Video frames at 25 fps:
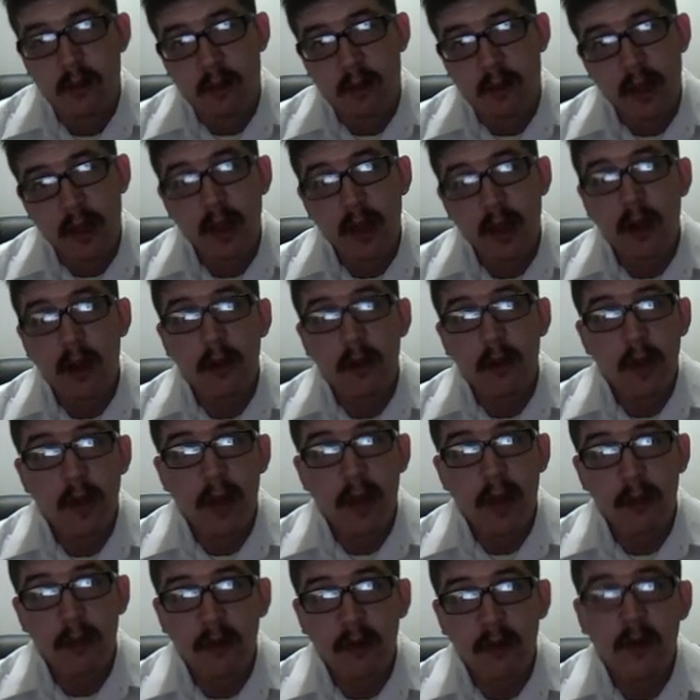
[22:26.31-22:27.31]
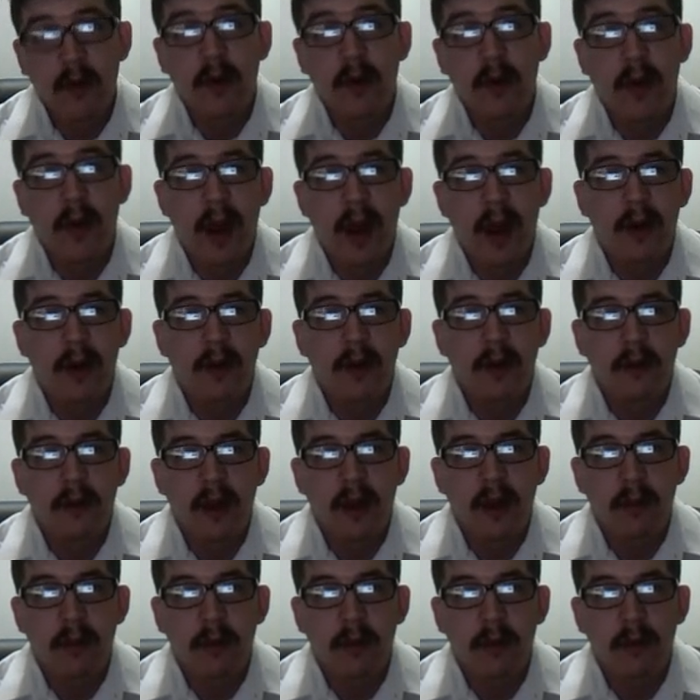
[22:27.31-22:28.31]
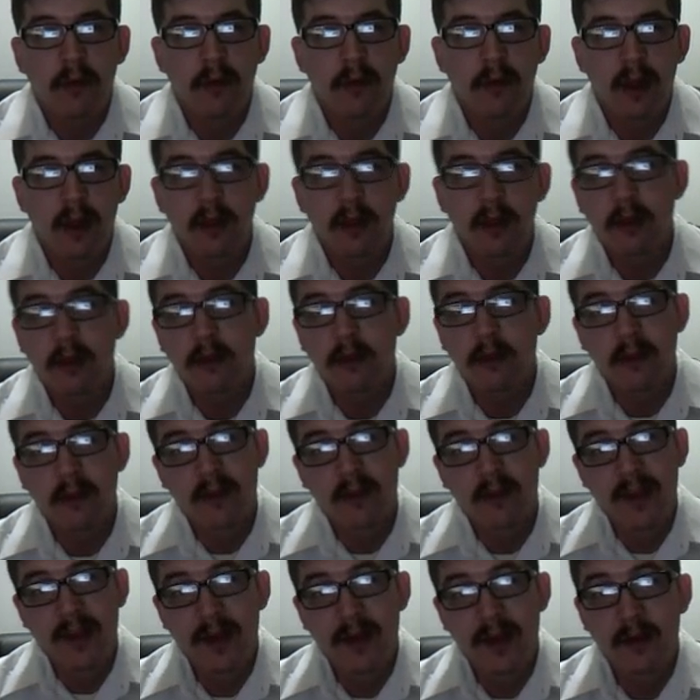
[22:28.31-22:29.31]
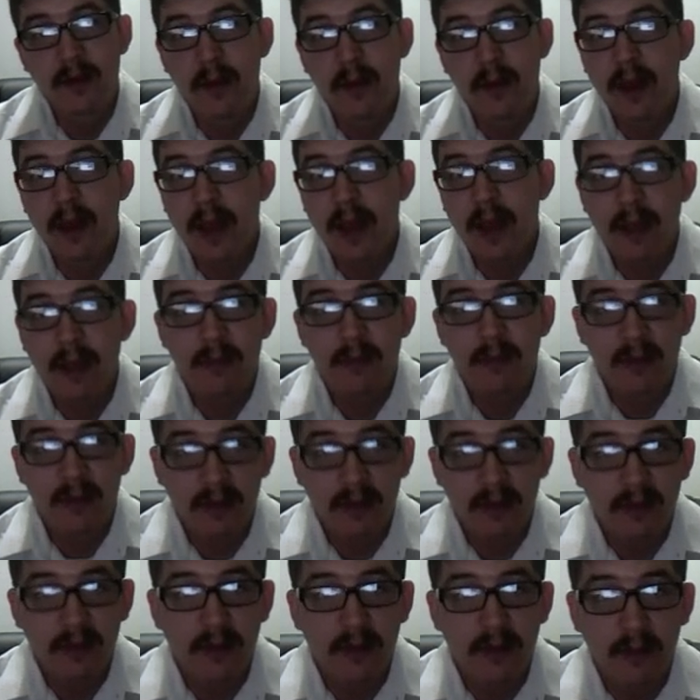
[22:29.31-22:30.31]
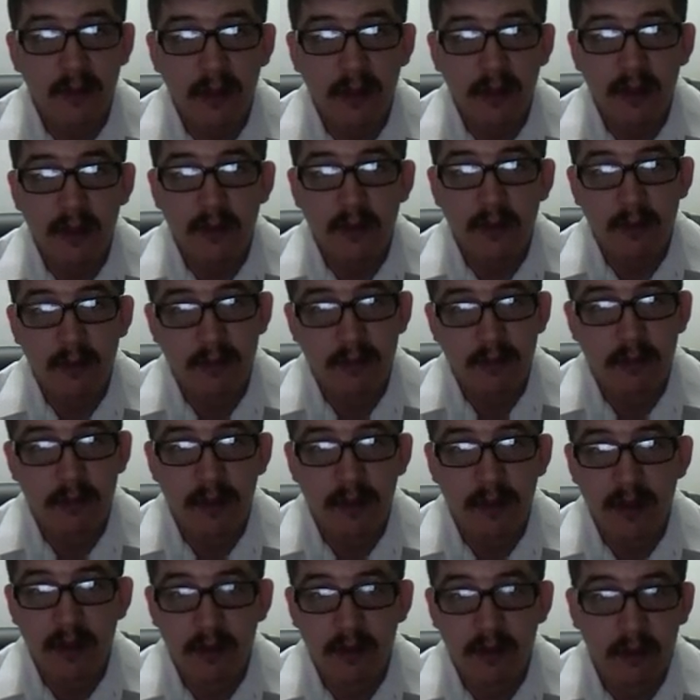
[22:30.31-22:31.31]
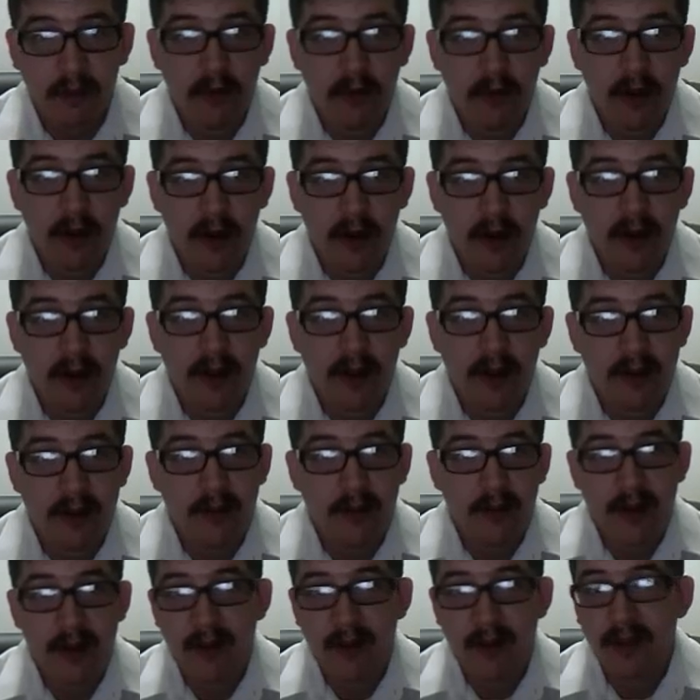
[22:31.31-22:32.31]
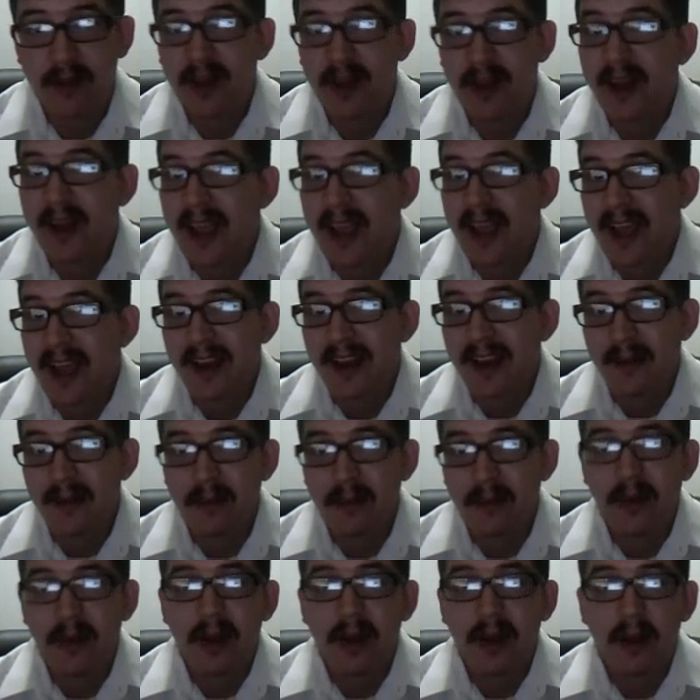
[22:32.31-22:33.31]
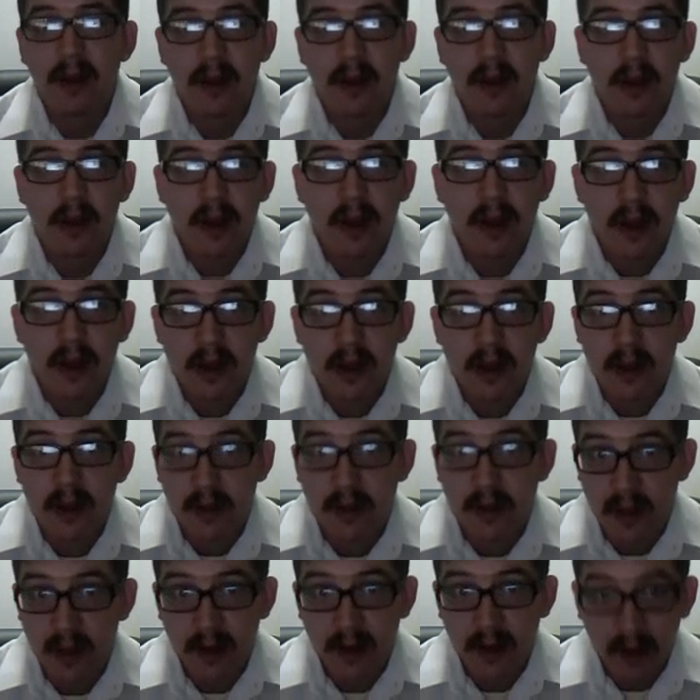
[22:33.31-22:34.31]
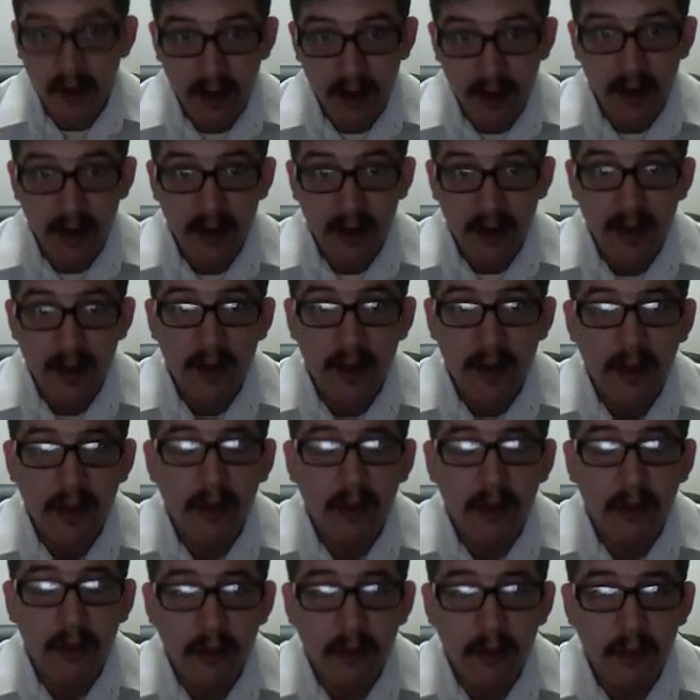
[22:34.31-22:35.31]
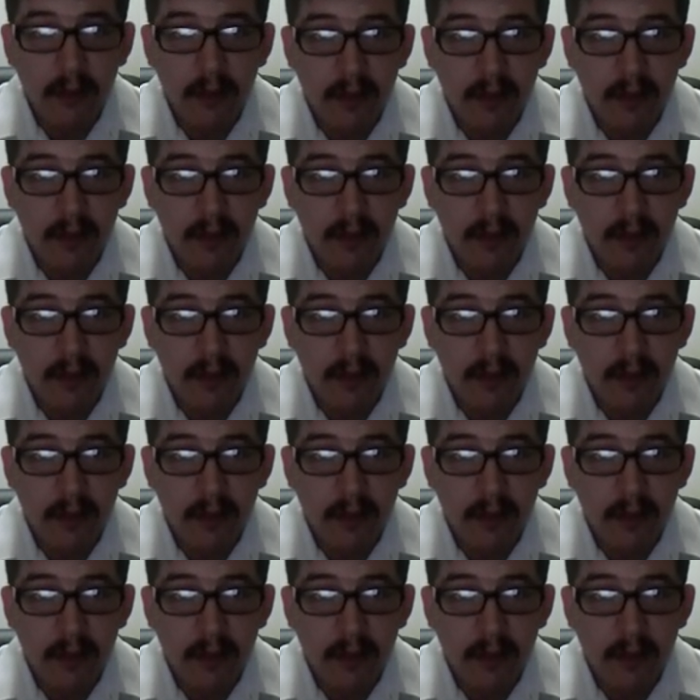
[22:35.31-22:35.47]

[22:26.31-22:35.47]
lay all that material out on the table and say, this is my game system, let's give it a run. You're probably going to hate it, but they didn't. That was